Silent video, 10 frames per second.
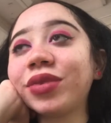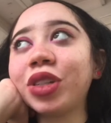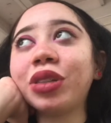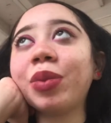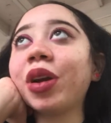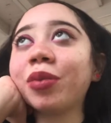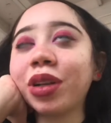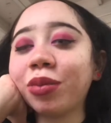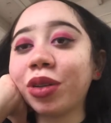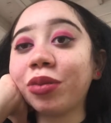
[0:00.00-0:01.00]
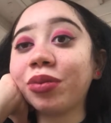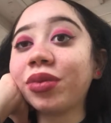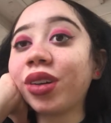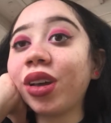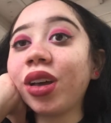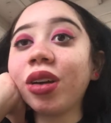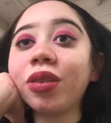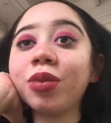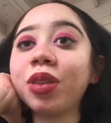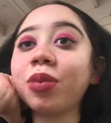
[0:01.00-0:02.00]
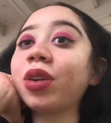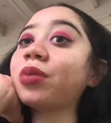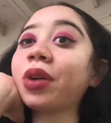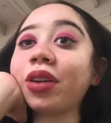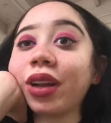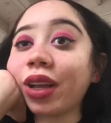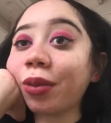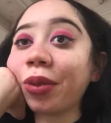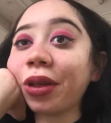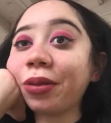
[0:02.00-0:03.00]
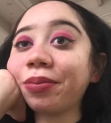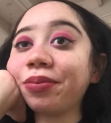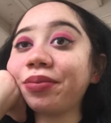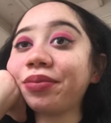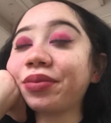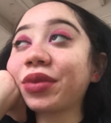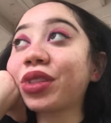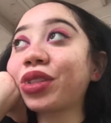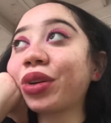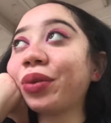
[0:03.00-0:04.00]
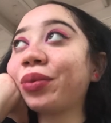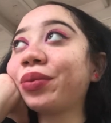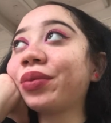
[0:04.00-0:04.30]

do the bare minimum. I want to be the best parent I could be. So,